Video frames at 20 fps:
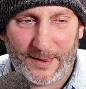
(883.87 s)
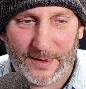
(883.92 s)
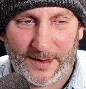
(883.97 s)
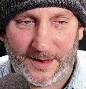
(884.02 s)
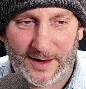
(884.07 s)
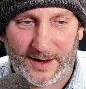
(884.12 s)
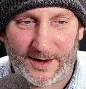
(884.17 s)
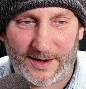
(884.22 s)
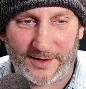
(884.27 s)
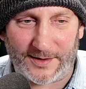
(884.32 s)

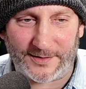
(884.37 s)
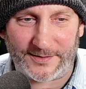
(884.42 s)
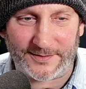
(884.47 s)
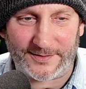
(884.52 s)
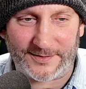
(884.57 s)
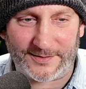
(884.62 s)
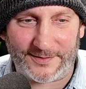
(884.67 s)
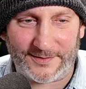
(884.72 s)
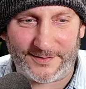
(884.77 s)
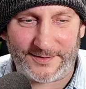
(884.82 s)
And
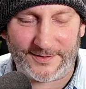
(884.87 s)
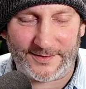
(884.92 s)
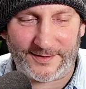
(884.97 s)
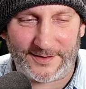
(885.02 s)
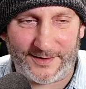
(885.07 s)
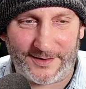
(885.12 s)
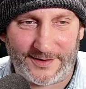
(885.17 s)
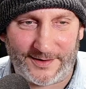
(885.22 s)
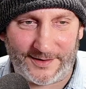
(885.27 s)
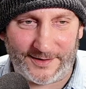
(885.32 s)

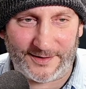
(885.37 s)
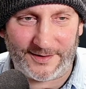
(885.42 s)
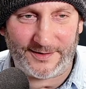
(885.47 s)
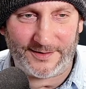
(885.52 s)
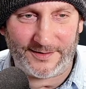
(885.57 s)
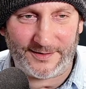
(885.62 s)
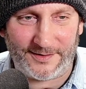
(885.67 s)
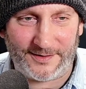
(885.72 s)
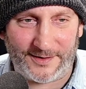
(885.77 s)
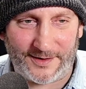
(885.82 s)
he
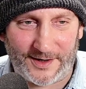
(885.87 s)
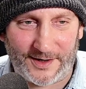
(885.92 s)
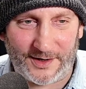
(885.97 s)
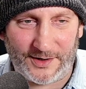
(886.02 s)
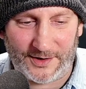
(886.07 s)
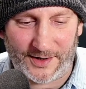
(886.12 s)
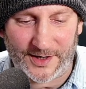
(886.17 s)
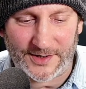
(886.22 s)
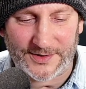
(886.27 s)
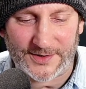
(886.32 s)

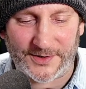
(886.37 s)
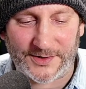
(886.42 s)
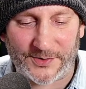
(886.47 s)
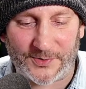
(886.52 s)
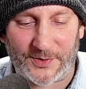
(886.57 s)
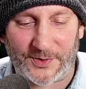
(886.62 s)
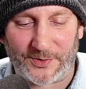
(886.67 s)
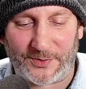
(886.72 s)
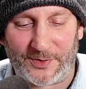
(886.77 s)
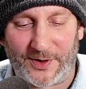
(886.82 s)
listened to
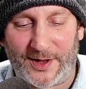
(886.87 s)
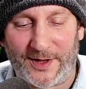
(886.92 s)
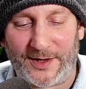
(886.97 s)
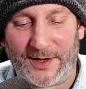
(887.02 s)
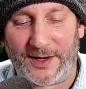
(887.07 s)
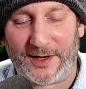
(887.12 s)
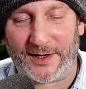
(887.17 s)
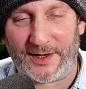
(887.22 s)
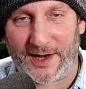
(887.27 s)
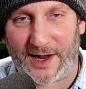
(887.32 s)
her and all that, and
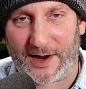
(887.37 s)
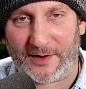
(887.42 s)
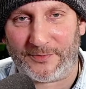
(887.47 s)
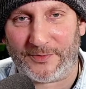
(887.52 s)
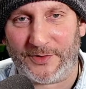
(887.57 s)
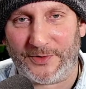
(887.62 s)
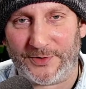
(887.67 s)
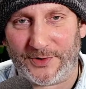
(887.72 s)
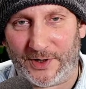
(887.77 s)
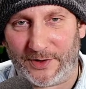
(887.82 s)
then he laughed
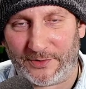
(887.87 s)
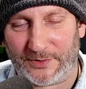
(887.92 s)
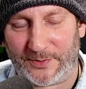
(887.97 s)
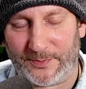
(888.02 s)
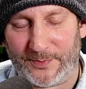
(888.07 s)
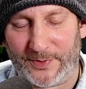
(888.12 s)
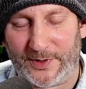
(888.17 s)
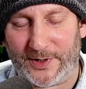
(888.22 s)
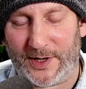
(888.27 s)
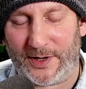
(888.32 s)
and joked and
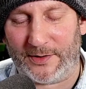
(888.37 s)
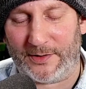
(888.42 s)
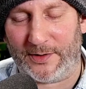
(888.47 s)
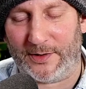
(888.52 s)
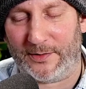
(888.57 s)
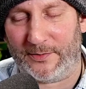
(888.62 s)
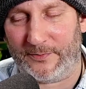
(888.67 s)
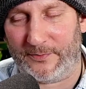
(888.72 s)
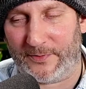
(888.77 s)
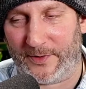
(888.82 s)
put down
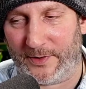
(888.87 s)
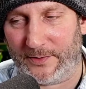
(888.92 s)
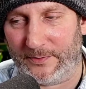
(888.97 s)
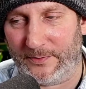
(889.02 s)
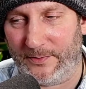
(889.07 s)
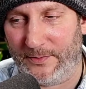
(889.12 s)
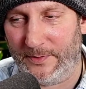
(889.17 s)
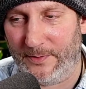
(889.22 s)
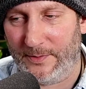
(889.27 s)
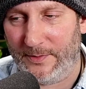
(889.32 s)
the phone.
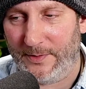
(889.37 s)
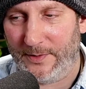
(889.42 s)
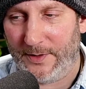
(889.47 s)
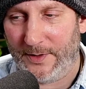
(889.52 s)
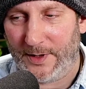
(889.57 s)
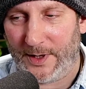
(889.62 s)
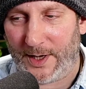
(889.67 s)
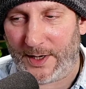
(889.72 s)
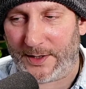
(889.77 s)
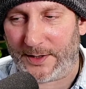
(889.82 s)

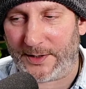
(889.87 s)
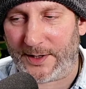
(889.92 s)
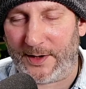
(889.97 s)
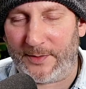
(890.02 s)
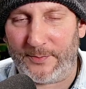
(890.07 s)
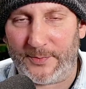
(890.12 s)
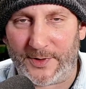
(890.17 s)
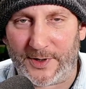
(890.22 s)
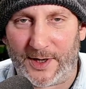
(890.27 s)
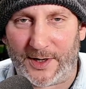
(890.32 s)
And it gave him
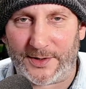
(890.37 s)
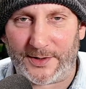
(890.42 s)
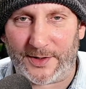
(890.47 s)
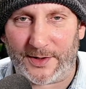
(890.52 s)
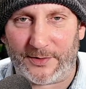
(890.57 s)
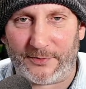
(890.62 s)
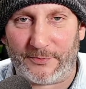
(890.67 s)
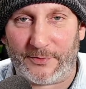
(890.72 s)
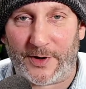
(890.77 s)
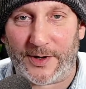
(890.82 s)
an idea
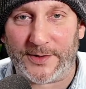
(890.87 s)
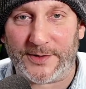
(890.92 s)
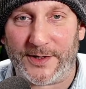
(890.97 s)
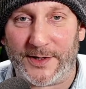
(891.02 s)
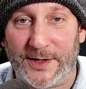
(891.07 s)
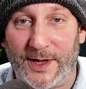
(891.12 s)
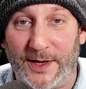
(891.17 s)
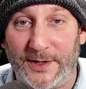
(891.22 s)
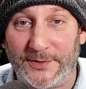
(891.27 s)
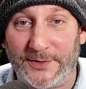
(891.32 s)
of writing
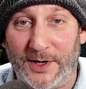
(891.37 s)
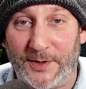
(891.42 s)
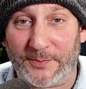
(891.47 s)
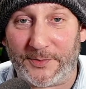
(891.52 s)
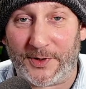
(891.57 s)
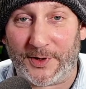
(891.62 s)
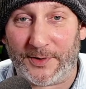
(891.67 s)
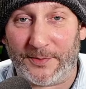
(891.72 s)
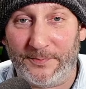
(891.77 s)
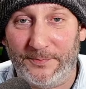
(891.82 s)
that
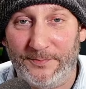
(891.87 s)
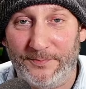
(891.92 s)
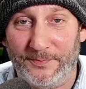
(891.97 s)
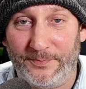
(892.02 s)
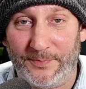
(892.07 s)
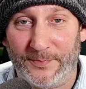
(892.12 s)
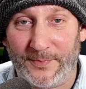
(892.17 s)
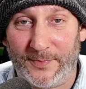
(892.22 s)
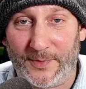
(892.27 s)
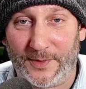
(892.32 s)
chapter.
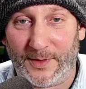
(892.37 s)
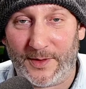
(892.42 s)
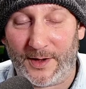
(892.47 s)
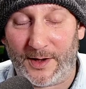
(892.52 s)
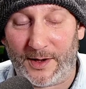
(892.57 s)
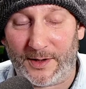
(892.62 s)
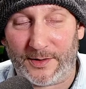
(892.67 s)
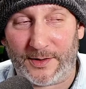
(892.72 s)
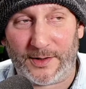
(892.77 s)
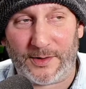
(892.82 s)

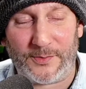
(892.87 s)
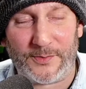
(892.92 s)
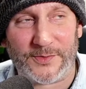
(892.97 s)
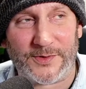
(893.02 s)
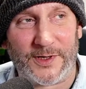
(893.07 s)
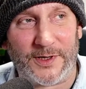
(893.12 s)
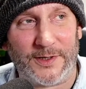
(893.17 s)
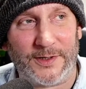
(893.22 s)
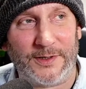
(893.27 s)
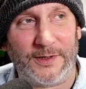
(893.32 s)
I think it was
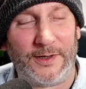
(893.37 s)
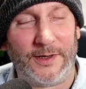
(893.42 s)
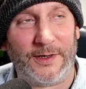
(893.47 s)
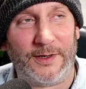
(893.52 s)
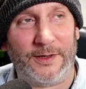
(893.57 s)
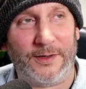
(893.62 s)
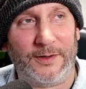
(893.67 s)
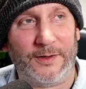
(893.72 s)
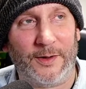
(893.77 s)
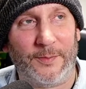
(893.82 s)
in
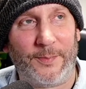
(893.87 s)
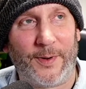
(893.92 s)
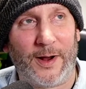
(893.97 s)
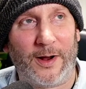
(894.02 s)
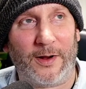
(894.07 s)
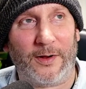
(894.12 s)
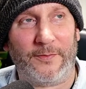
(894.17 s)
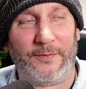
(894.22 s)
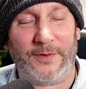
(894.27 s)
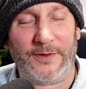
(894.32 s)
The
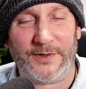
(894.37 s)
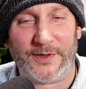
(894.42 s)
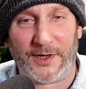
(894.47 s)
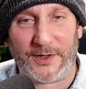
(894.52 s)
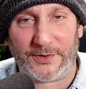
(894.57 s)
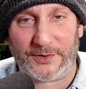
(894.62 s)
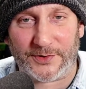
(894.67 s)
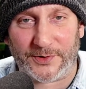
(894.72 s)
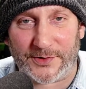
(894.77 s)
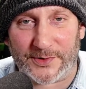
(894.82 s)
Power of
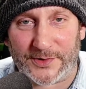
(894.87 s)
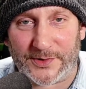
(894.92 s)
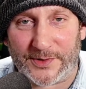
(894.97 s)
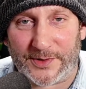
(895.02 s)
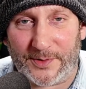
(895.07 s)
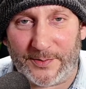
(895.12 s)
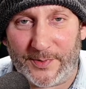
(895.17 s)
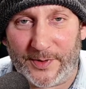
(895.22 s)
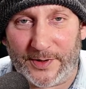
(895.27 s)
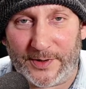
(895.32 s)
Intentions, the
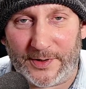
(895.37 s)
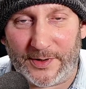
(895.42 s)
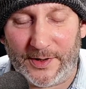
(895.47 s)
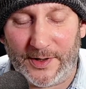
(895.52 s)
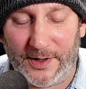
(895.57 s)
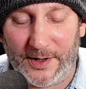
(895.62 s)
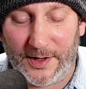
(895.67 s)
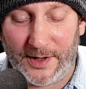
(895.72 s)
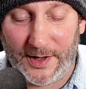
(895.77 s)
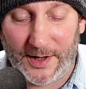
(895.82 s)
book.
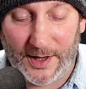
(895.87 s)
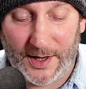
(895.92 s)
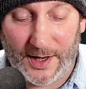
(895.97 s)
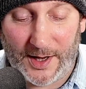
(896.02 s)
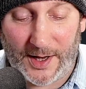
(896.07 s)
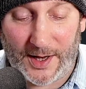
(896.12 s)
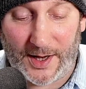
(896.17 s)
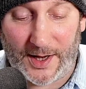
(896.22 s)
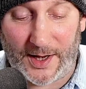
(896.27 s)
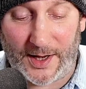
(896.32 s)

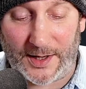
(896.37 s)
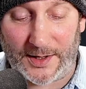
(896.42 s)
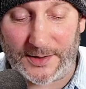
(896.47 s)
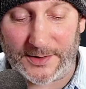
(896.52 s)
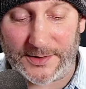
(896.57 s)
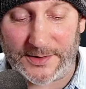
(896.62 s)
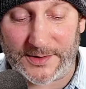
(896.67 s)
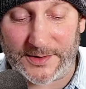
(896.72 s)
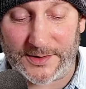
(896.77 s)
And